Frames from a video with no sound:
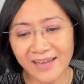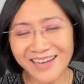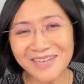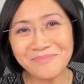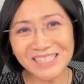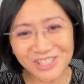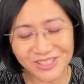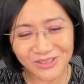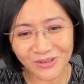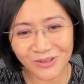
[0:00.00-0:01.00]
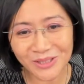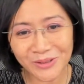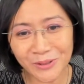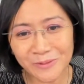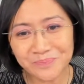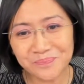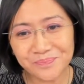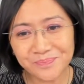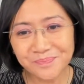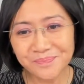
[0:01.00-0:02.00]
And I mentioned earlier
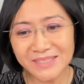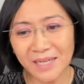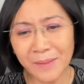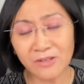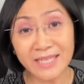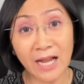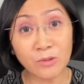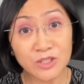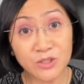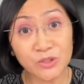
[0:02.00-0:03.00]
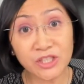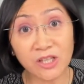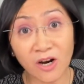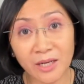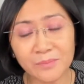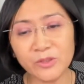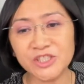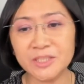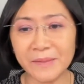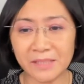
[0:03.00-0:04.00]
about our social arm,
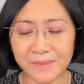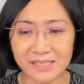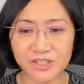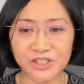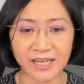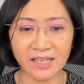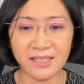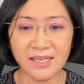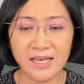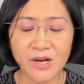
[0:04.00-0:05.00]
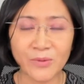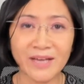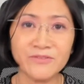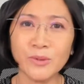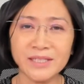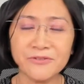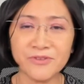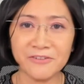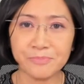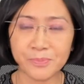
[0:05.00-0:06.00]
which is Pilipinas Shell. We have
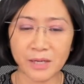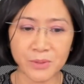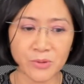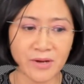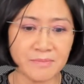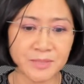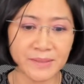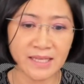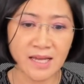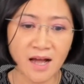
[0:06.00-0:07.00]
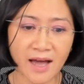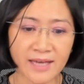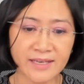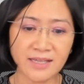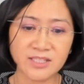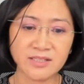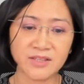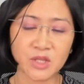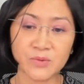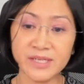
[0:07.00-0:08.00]
25 uh, programs, but I guess
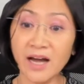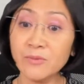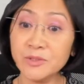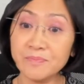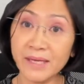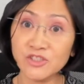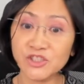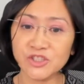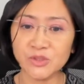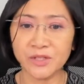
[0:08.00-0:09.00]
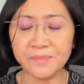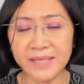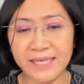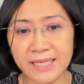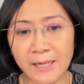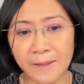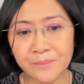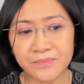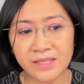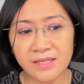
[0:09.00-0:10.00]
three I would mention would be
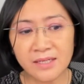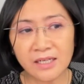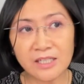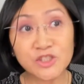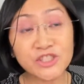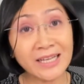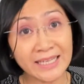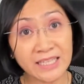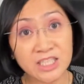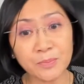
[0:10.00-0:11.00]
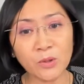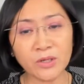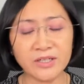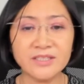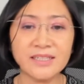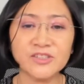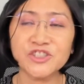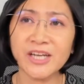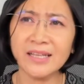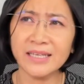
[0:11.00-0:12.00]
um, uh, Shell NXplorers. And
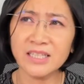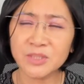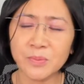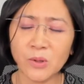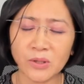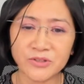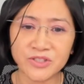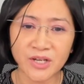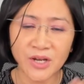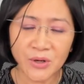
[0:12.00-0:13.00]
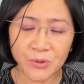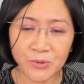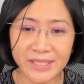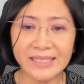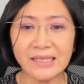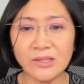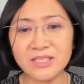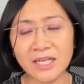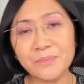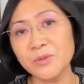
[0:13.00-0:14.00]
Shell NXplorers really
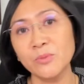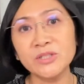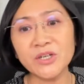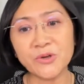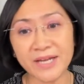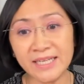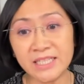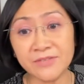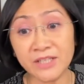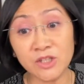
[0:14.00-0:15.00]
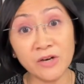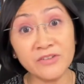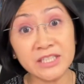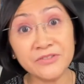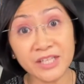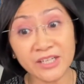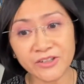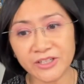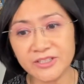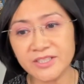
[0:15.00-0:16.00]
looks at promoting creative and innovative
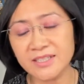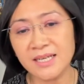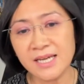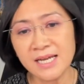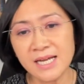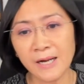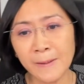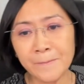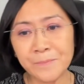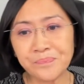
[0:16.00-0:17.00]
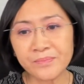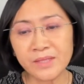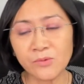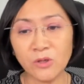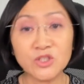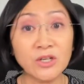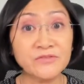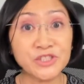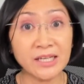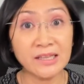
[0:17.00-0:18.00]
thinkers. Um, we also
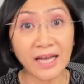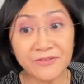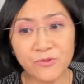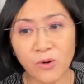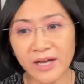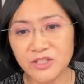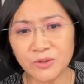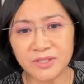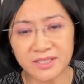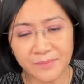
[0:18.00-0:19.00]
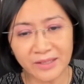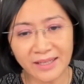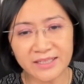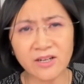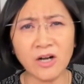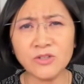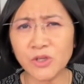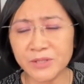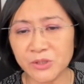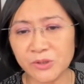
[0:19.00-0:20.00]
have Shell Livewire, so stimulating
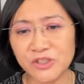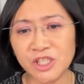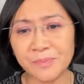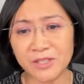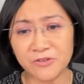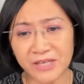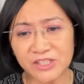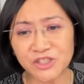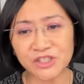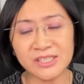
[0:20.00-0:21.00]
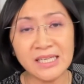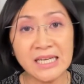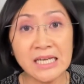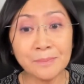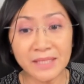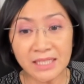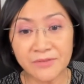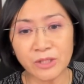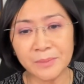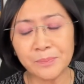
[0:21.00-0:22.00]
entrepreneurship, innovation,
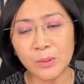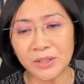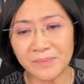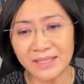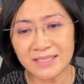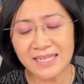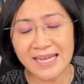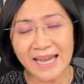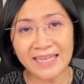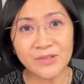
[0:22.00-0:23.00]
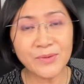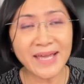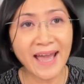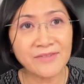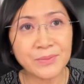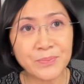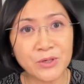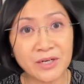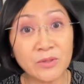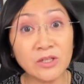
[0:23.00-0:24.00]
meaningful employment. And then we have a
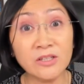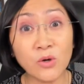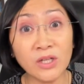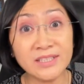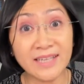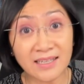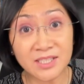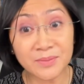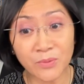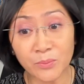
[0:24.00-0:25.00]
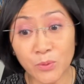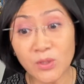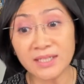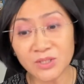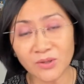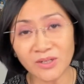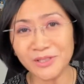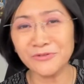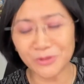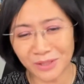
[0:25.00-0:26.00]
program called, called Gasmo Bukasko.
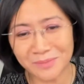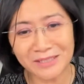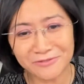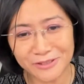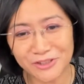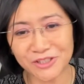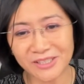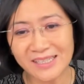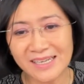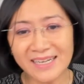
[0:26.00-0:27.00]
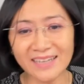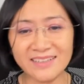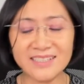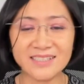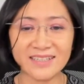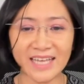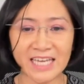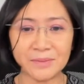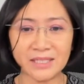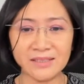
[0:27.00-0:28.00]
You Fuel My Future. And this is
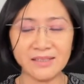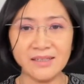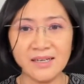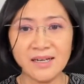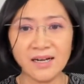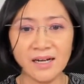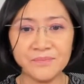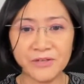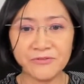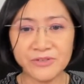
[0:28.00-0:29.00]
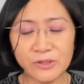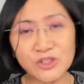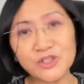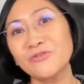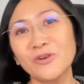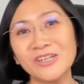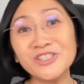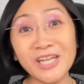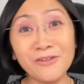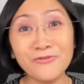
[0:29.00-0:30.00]
enabling um, the future for our
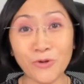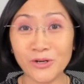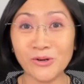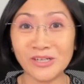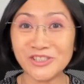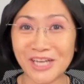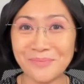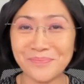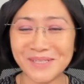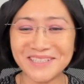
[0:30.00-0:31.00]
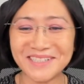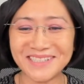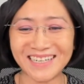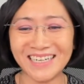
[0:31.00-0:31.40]
Shell Forecourt champions.